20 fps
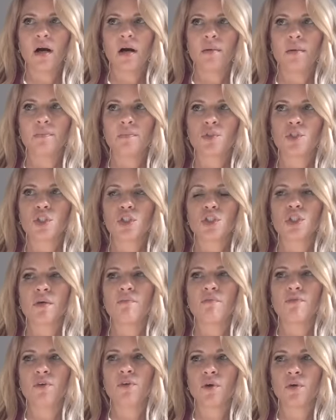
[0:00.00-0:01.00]
just
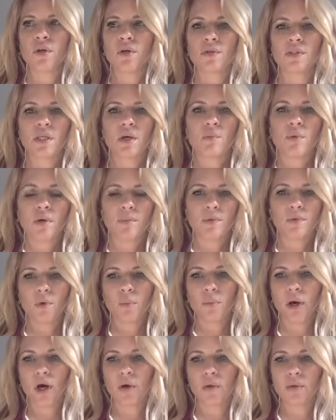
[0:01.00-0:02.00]
some photos that women will
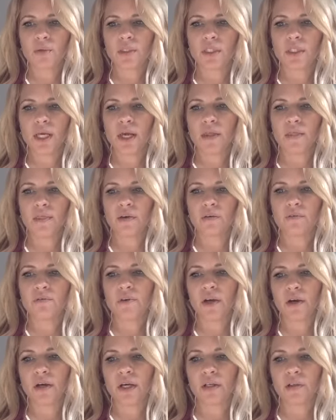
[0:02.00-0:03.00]
post, and they're
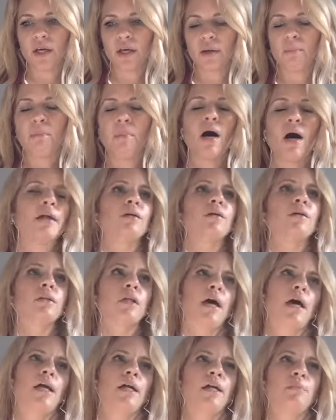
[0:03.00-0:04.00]
very like
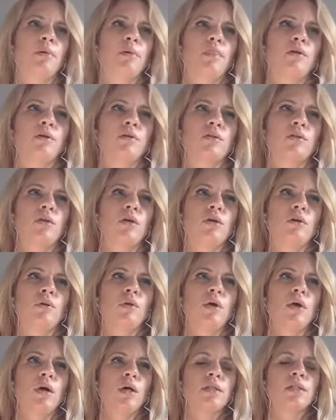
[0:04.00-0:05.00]
model-like, but there's no
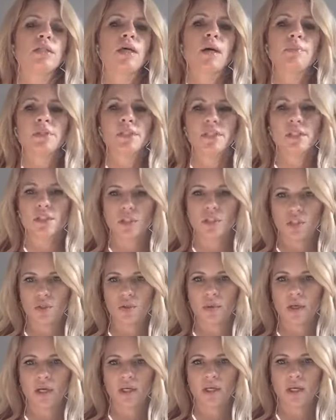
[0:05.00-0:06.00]
substance
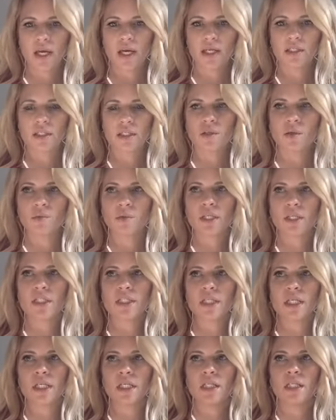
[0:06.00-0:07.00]
to it. And so
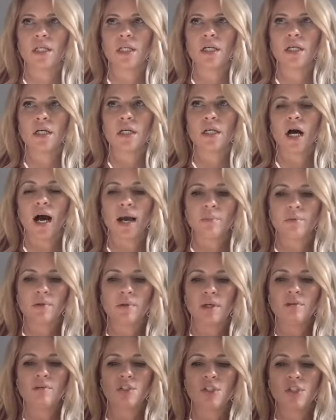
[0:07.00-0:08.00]
LinkedIn, I
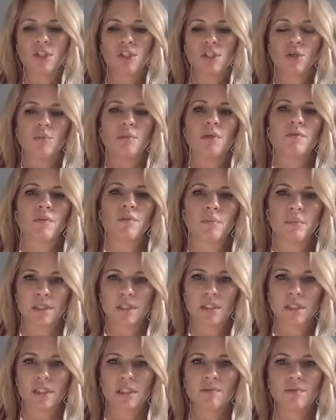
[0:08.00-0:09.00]
believe, should still be for
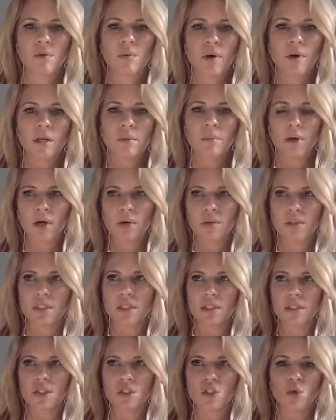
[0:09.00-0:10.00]
business. If you want to post
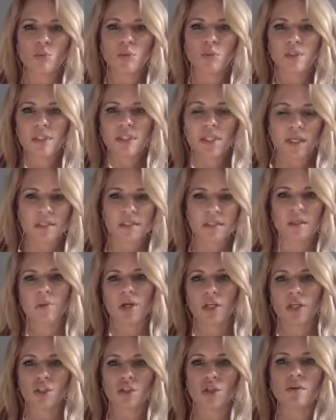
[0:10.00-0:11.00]
a super sexy
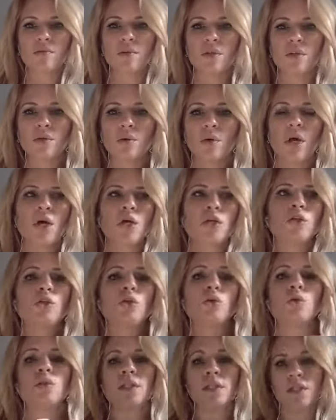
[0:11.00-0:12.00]
picture of you,
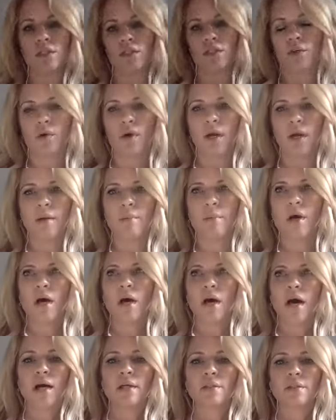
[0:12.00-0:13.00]
use Instagram.
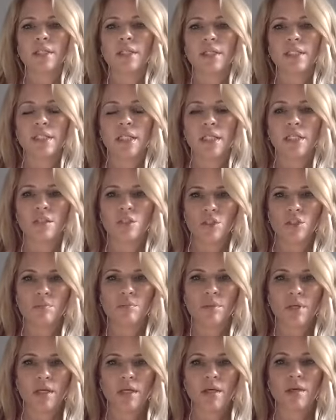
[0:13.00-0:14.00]
LinkedIn should
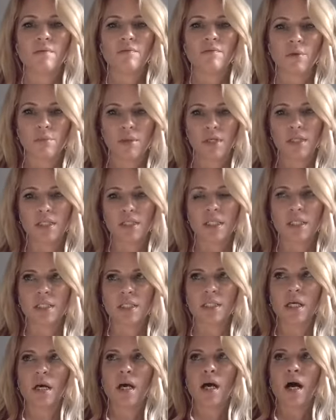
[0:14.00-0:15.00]
be for
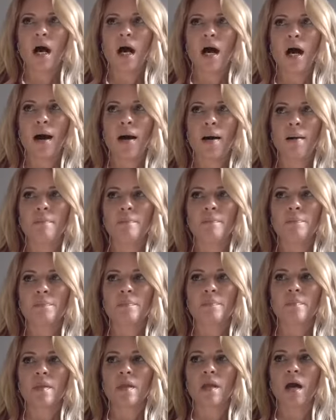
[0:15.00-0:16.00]
business.
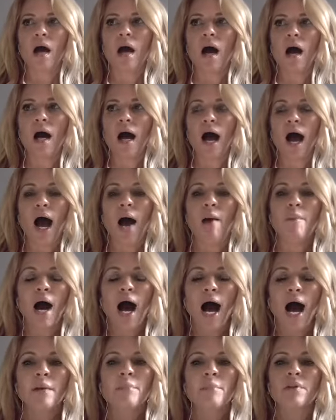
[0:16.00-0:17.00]

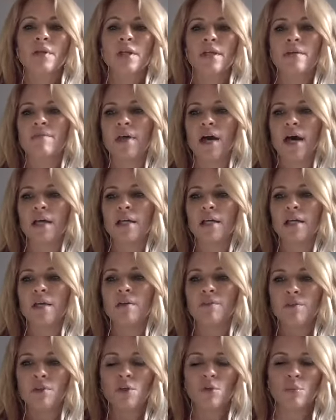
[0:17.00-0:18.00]
I believe that
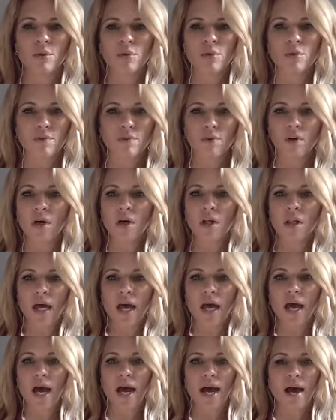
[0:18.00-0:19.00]
if you're beautiful,
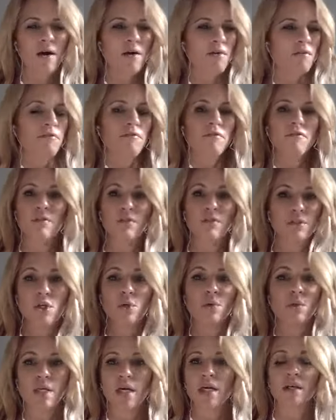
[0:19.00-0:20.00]

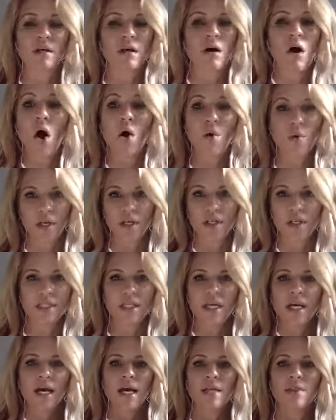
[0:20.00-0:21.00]
use it, own it.
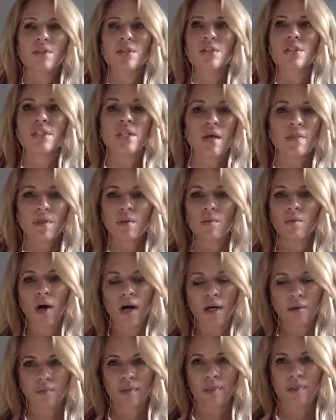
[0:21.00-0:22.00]
There's nothing
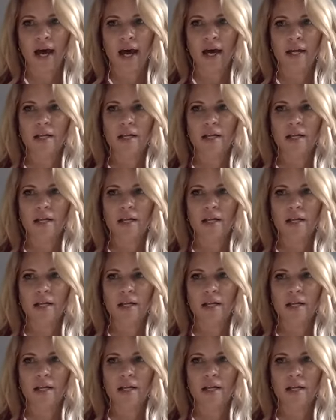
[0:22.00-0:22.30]
wrong with that.